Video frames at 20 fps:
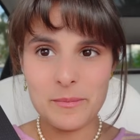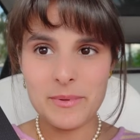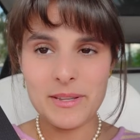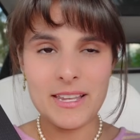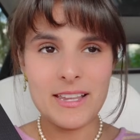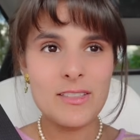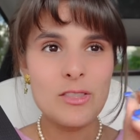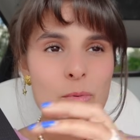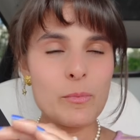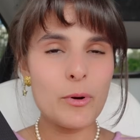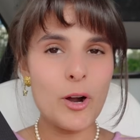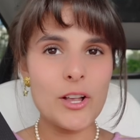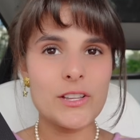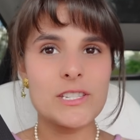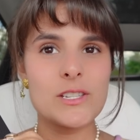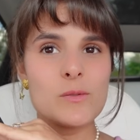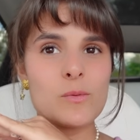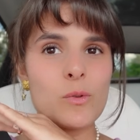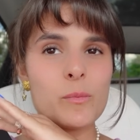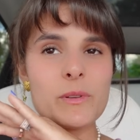be, the
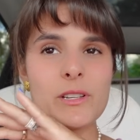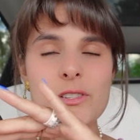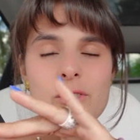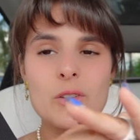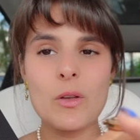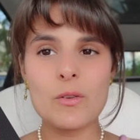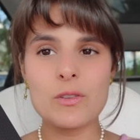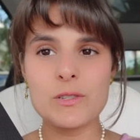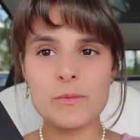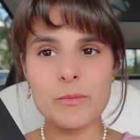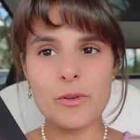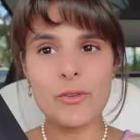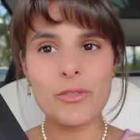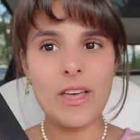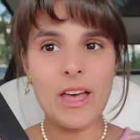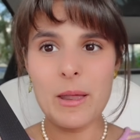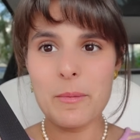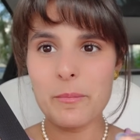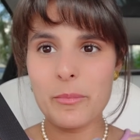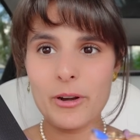process will be so smooth
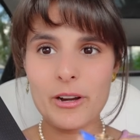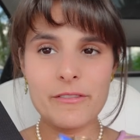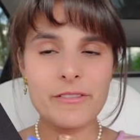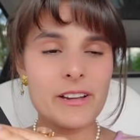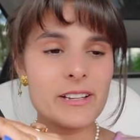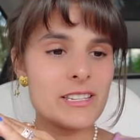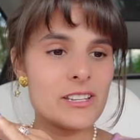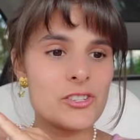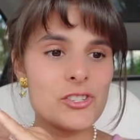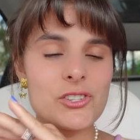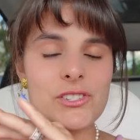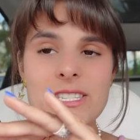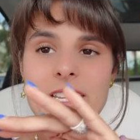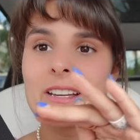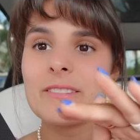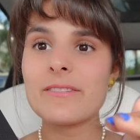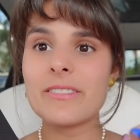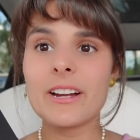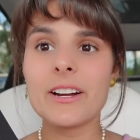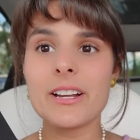and perfect and just
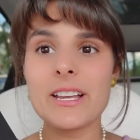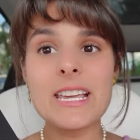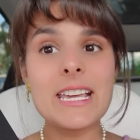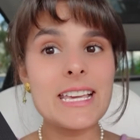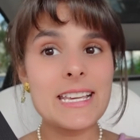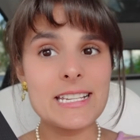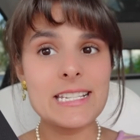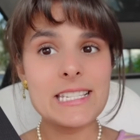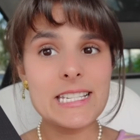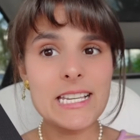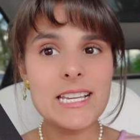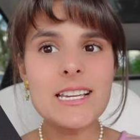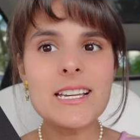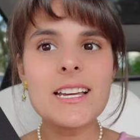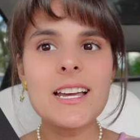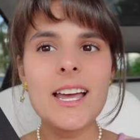like very easy.